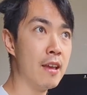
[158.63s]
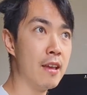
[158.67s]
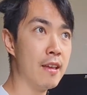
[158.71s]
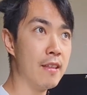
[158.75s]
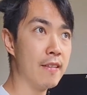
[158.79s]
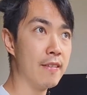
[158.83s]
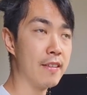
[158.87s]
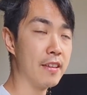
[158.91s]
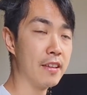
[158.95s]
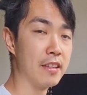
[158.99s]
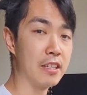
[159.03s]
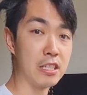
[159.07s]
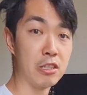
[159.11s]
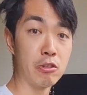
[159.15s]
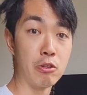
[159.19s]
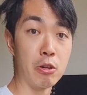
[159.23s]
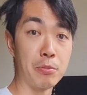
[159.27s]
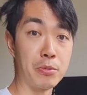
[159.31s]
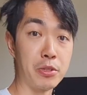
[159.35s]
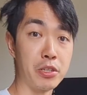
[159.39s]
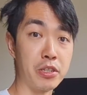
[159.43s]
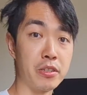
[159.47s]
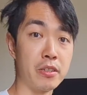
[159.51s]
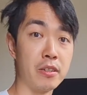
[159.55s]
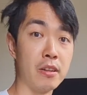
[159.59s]
the
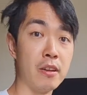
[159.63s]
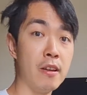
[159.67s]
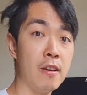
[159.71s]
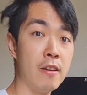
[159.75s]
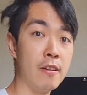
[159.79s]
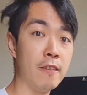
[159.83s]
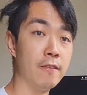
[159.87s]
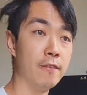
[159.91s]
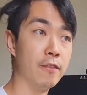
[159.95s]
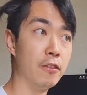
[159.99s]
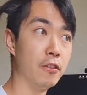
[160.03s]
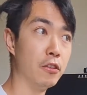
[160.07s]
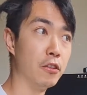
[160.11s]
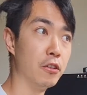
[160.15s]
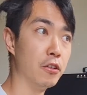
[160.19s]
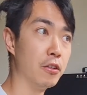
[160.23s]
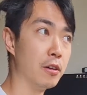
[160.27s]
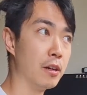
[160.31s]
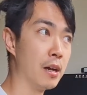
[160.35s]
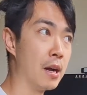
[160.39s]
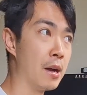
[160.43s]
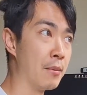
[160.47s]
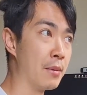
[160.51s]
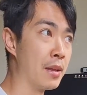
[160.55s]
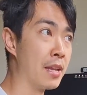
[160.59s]
description
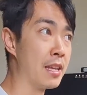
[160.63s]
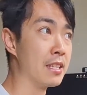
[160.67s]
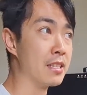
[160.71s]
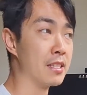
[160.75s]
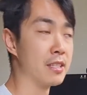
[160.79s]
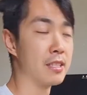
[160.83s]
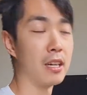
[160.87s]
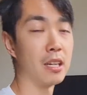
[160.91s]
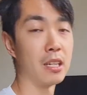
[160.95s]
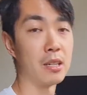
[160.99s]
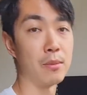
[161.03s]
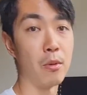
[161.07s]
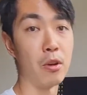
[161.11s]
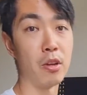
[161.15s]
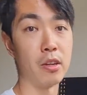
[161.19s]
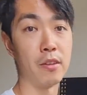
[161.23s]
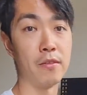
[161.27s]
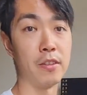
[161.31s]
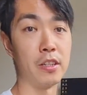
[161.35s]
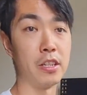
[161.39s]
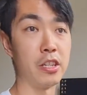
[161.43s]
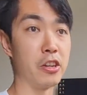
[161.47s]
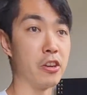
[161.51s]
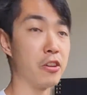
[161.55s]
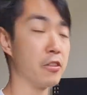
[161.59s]
for his starter motor
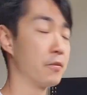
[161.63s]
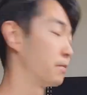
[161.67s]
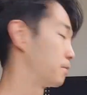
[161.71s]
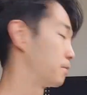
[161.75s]
video.